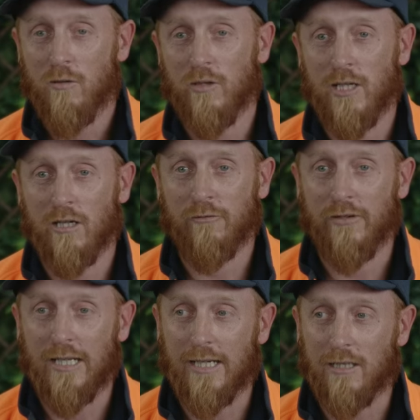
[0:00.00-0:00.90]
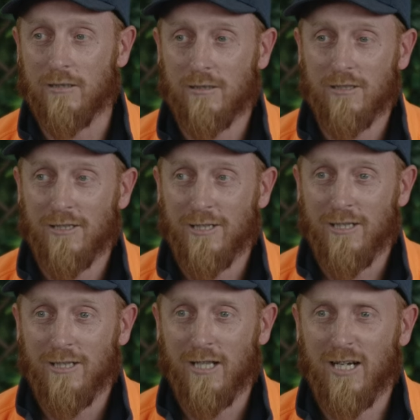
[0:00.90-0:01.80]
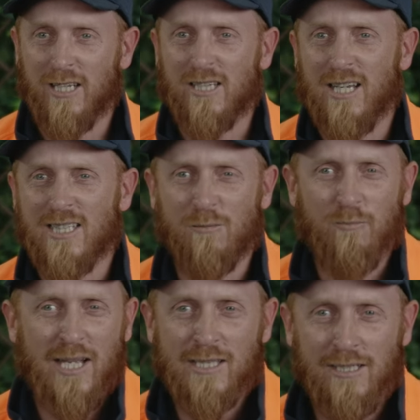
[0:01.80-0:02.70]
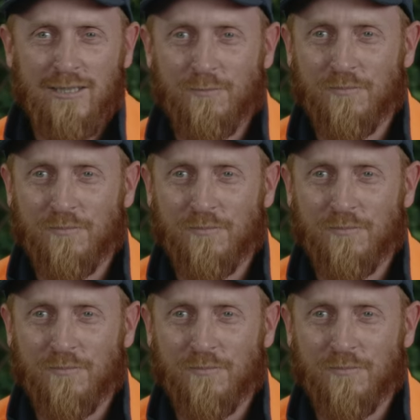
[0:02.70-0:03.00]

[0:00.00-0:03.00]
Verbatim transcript: without feeling like it doesn't matter.